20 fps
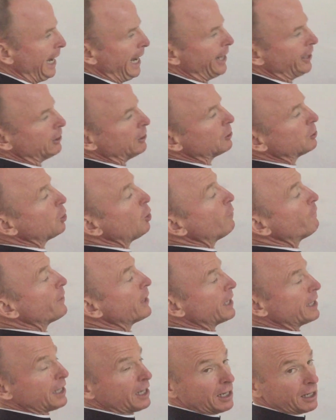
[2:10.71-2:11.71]
And look
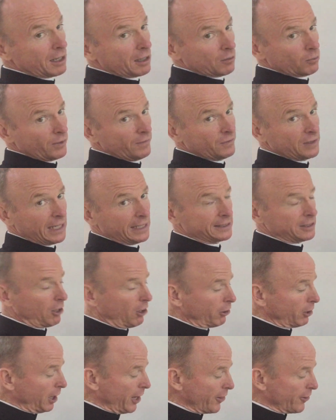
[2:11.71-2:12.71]
over here, we've got
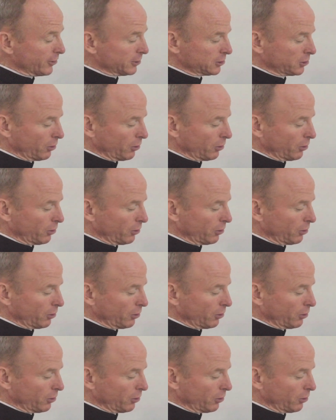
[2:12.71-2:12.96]
our other